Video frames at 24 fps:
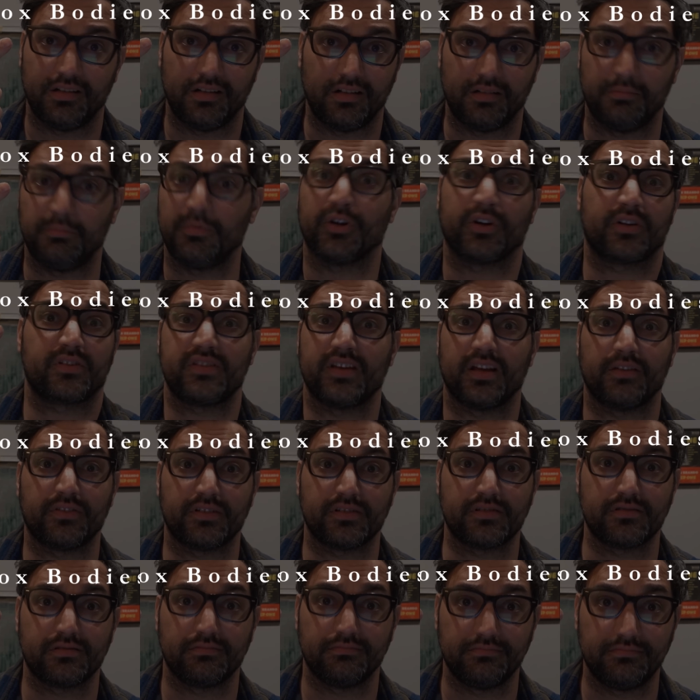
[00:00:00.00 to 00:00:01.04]
Mark
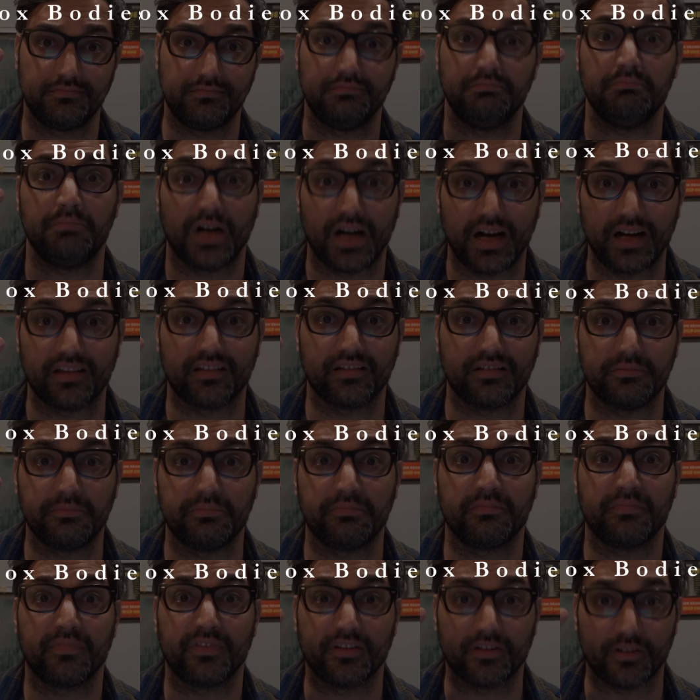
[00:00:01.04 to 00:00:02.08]
7s. Buy them.
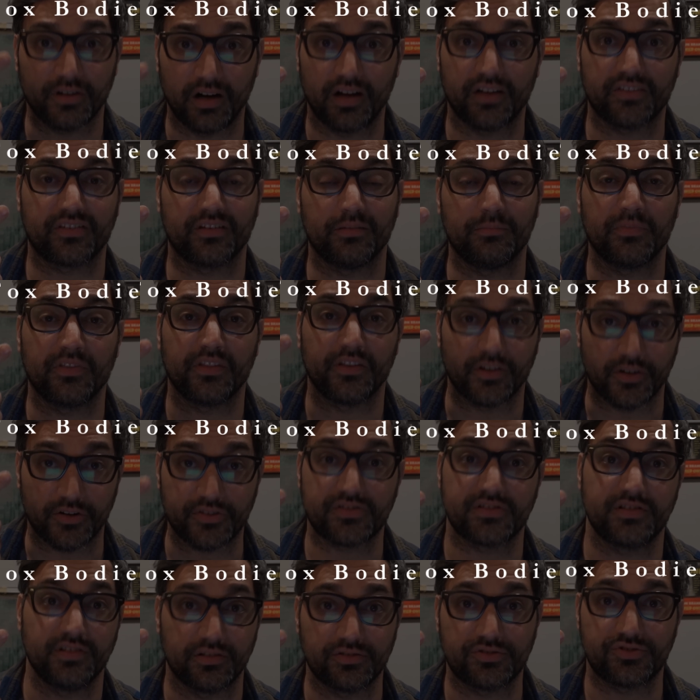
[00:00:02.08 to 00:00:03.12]
They're awesome. They're
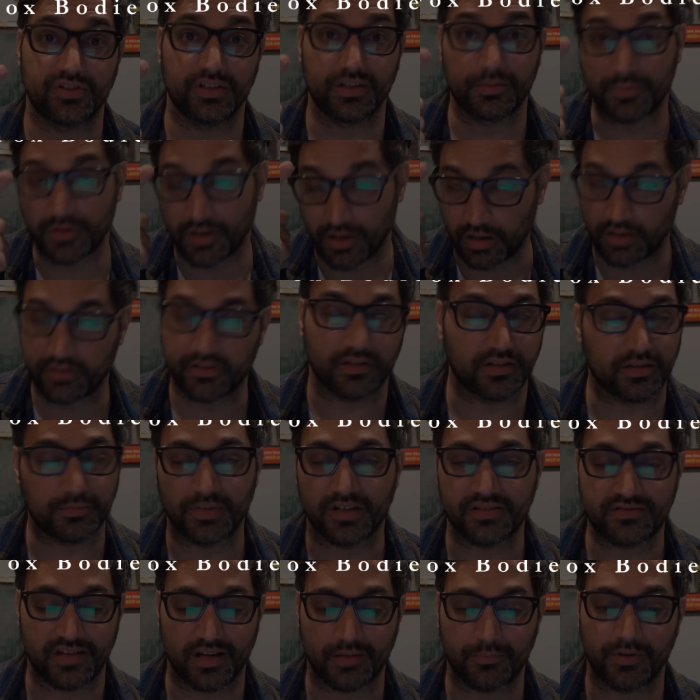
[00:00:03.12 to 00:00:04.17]
still cheap. All the good
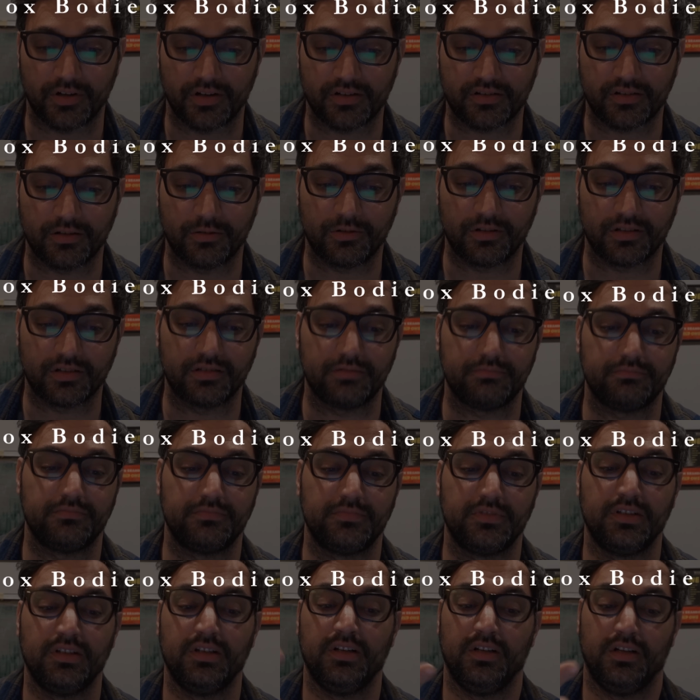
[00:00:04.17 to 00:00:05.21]
Mustang parts go on them.
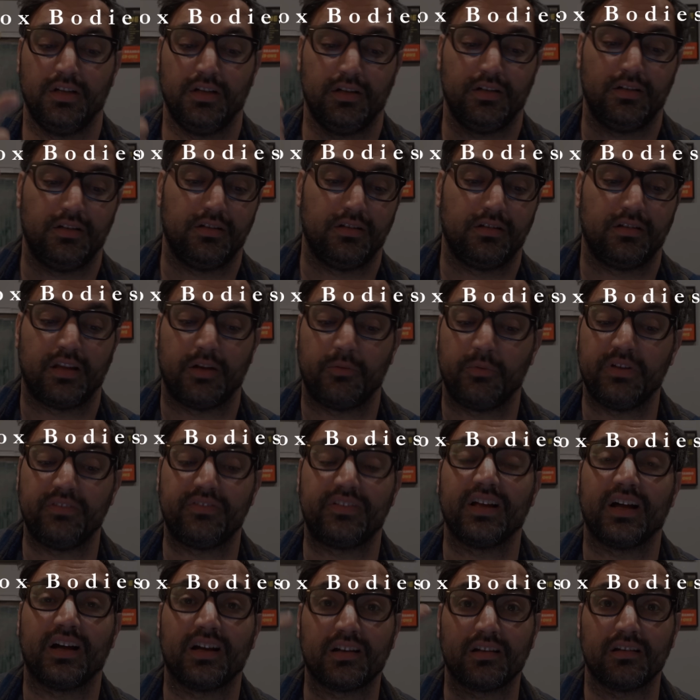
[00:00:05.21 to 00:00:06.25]
Then we've
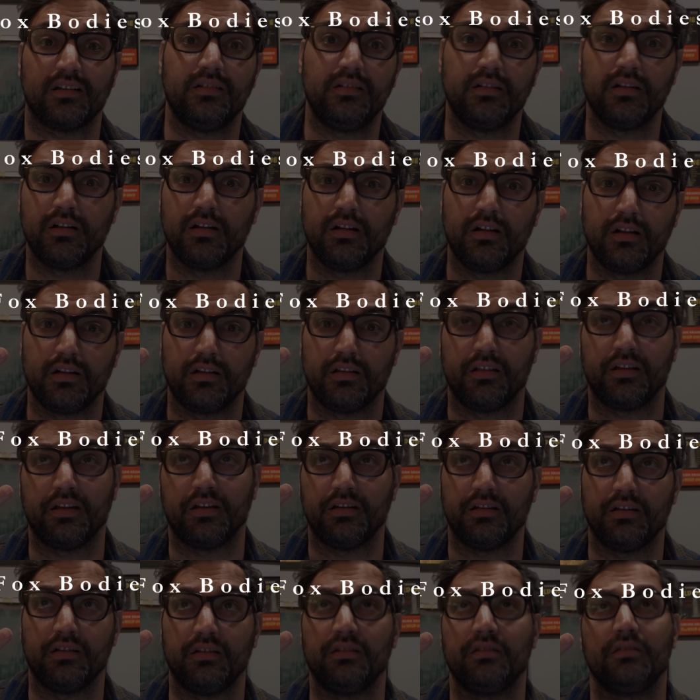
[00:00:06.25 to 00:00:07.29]
got
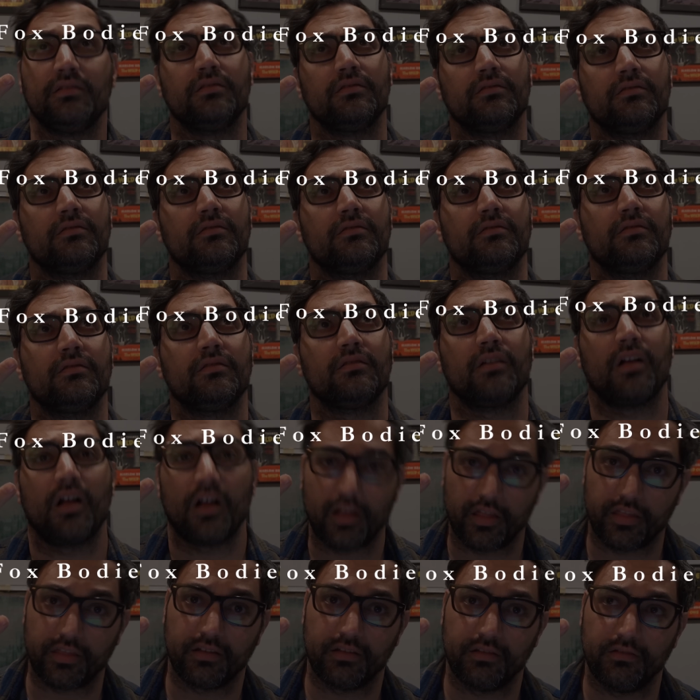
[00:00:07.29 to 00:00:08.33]
the
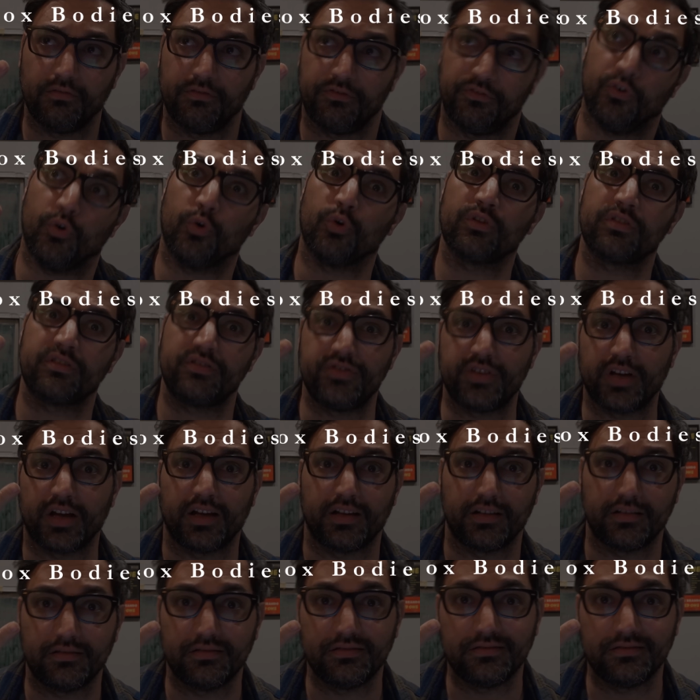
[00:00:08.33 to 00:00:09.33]
4th gen